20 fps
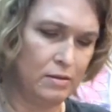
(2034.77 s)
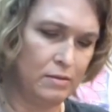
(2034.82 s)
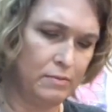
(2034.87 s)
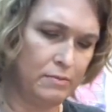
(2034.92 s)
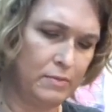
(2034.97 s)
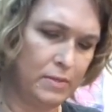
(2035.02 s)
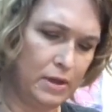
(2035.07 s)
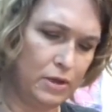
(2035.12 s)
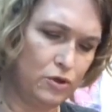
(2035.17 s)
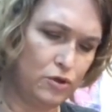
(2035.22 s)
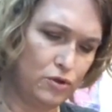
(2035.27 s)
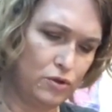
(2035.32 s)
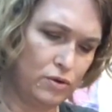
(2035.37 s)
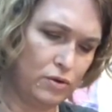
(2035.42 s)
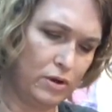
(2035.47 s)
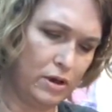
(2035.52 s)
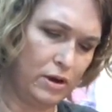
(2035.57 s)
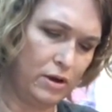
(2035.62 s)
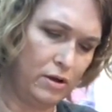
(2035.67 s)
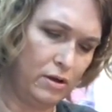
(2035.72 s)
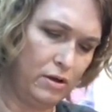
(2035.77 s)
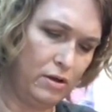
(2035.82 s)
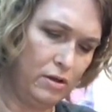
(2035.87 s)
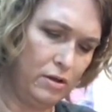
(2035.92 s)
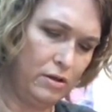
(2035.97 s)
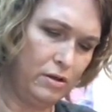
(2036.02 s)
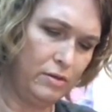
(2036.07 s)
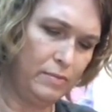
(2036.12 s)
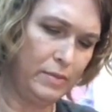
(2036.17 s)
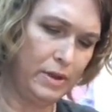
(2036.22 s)
Make sure I got
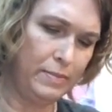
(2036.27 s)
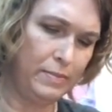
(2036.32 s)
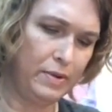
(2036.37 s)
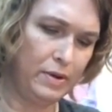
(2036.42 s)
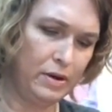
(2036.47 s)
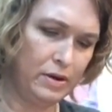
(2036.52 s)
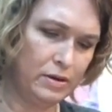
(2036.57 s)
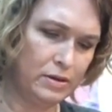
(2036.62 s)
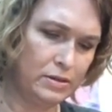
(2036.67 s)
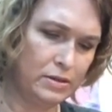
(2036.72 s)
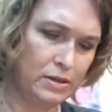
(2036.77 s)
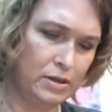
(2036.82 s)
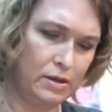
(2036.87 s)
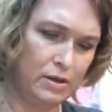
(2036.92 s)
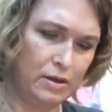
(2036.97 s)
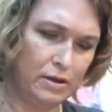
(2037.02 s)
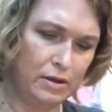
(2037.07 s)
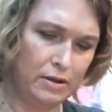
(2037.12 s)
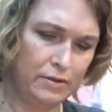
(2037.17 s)
all my parts off.